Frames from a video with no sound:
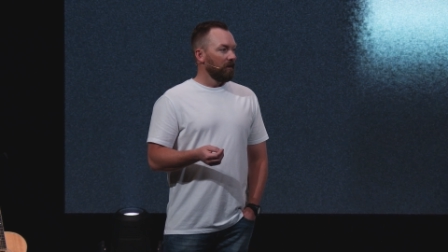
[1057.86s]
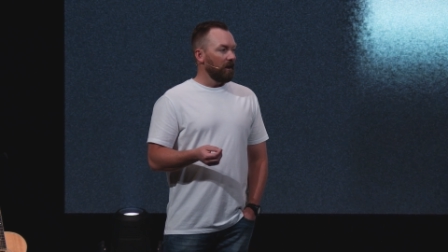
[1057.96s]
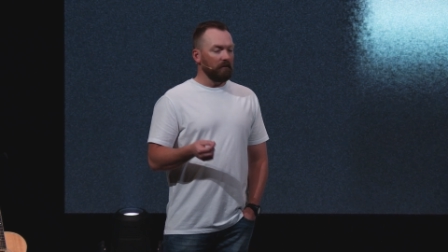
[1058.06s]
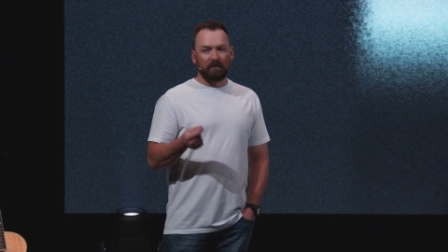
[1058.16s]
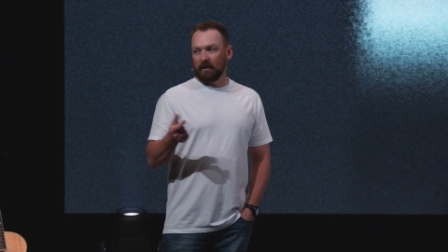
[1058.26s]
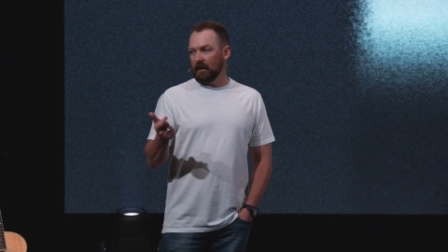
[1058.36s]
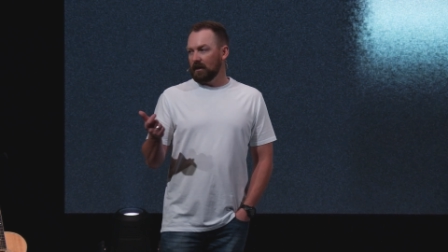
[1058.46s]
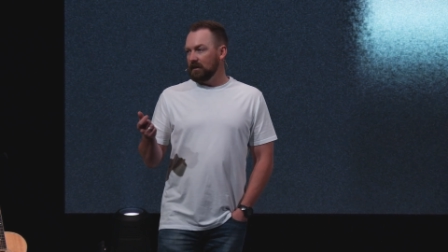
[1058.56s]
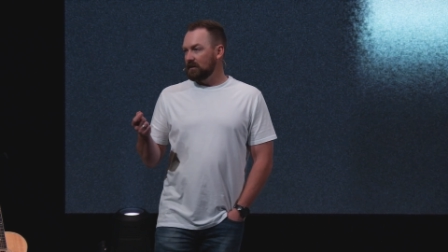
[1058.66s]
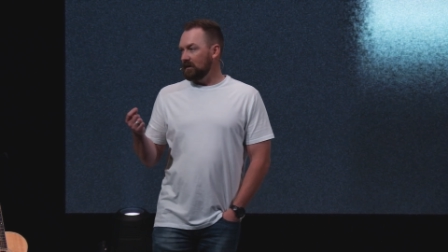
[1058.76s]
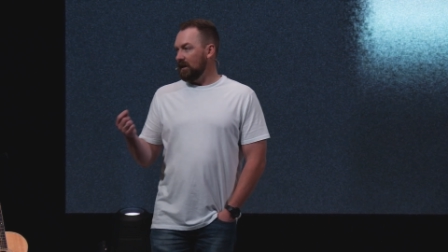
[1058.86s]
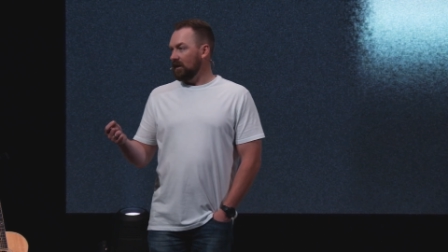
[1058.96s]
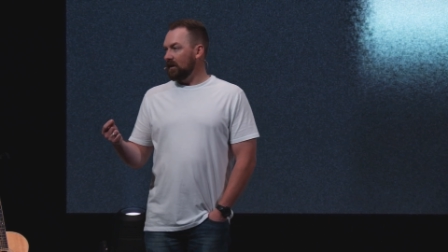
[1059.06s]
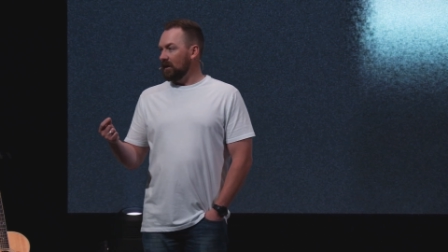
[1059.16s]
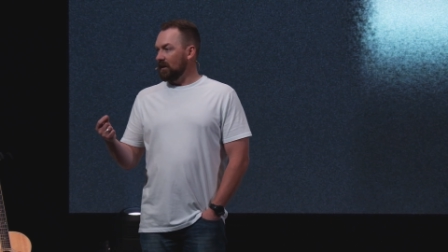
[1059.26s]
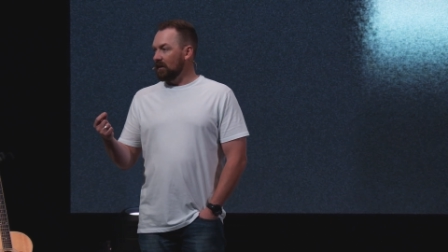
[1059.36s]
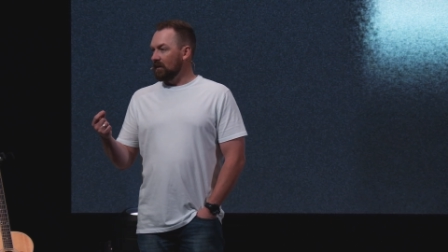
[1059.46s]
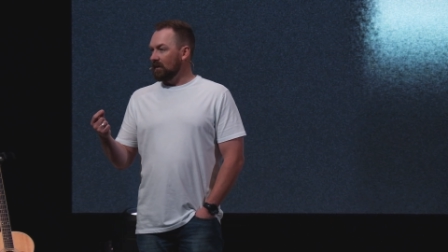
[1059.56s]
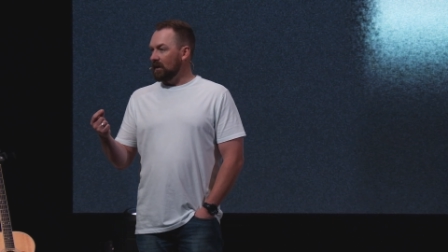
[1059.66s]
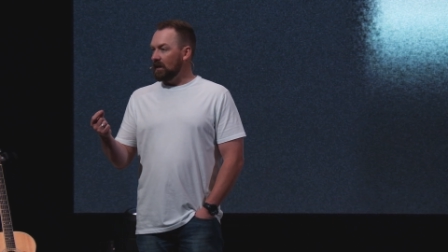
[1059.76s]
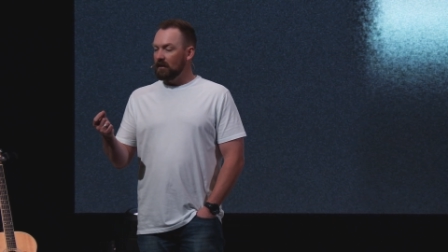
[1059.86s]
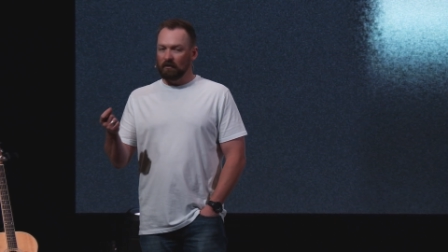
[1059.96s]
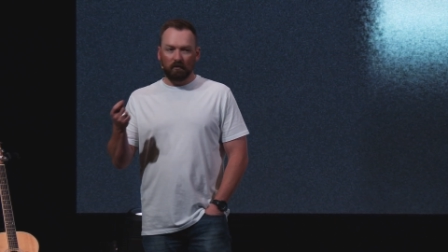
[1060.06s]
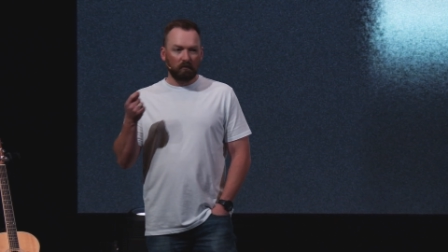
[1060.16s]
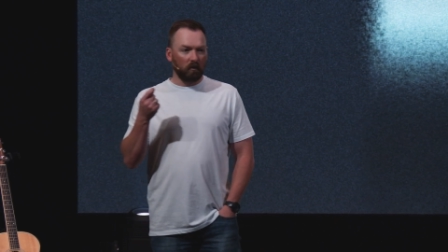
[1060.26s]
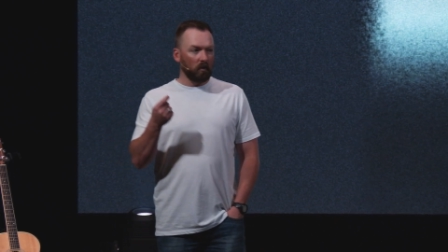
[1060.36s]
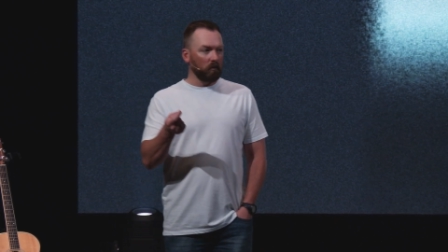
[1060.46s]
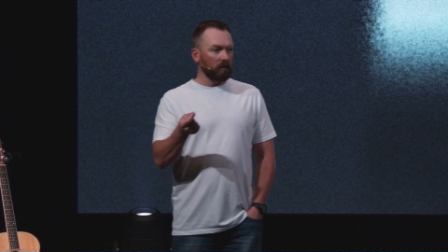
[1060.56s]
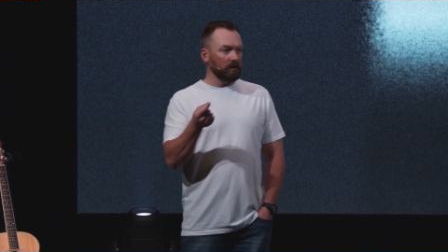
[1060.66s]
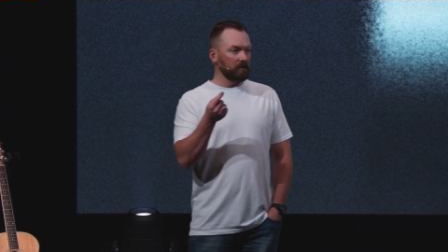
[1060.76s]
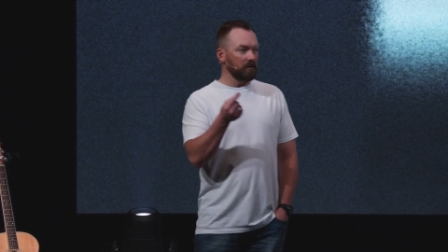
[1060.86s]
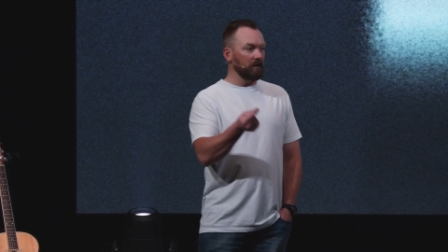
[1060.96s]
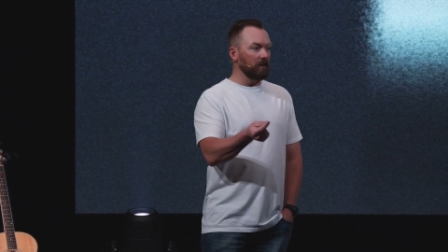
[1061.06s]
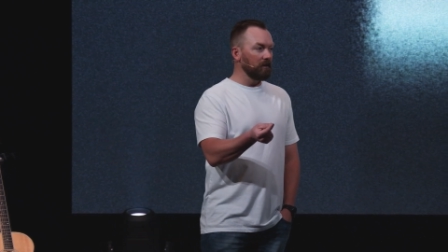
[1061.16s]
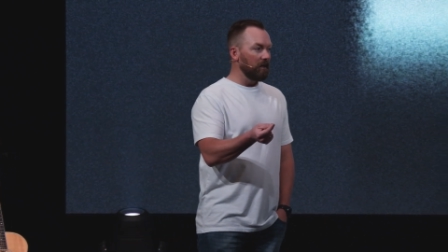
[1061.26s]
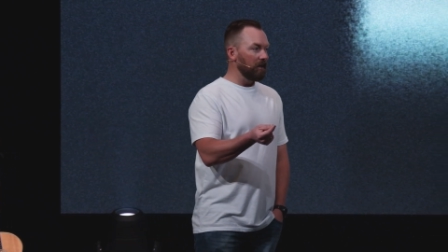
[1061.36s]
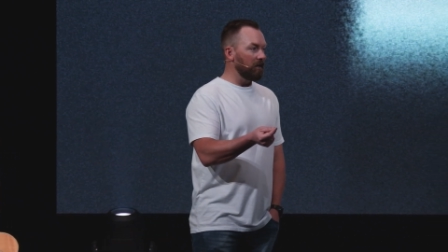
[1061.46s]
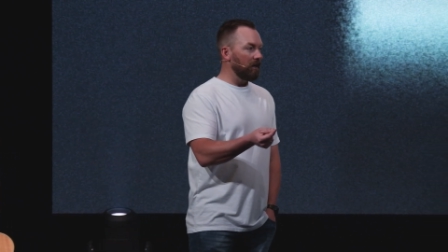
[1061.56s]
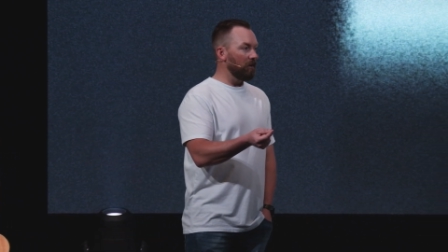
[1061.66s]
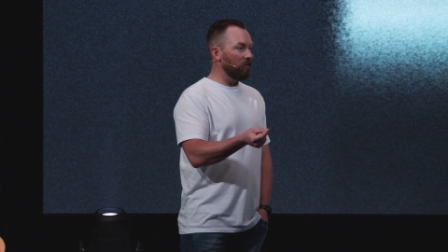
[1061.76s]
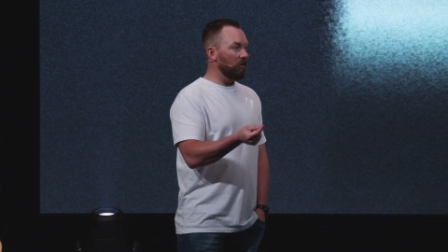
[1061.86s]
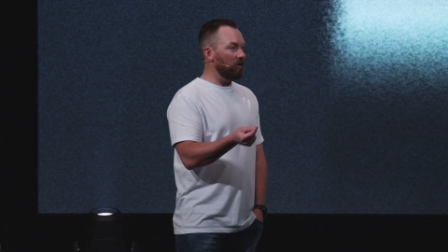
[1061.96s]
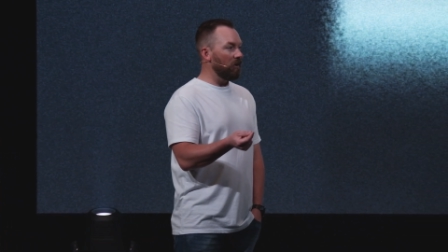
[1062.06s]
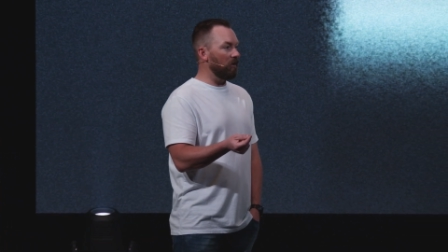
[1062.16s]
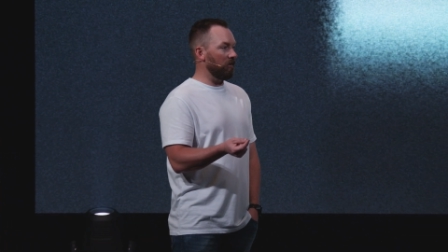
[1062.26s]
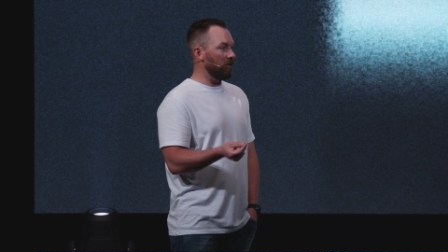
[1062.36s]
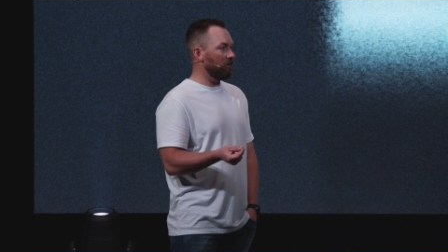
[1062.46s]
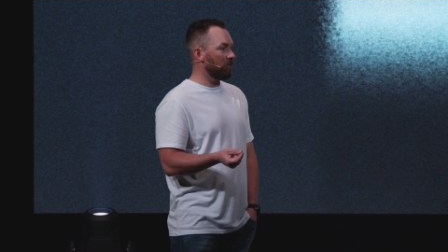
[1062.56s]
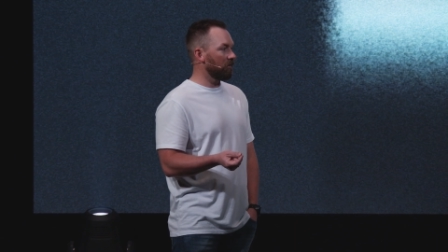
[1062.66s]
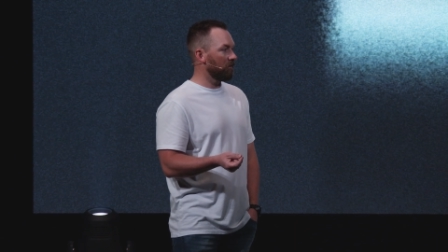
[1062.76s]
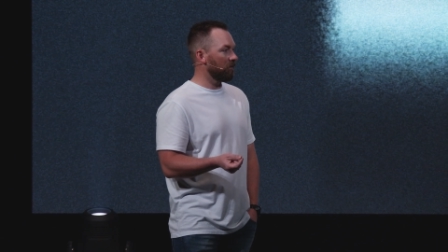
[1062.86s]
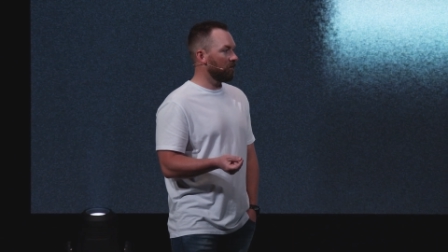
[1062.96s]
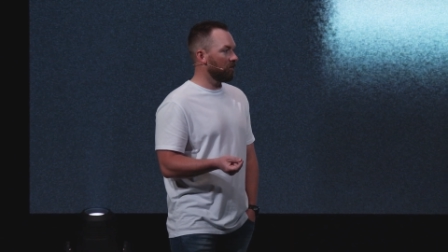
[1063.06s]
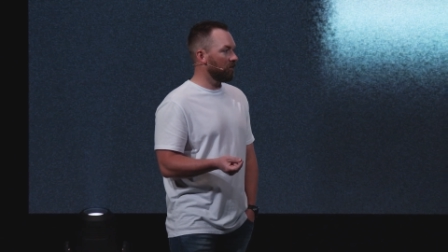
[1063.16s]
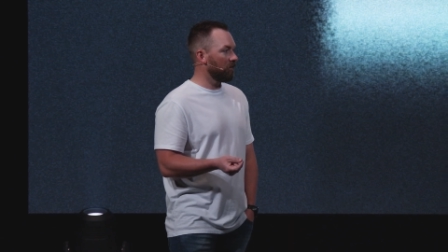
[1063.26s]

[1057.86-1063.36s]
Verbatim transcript: I feel like he said that he can do more with a seed than he can with a dollar. Amen.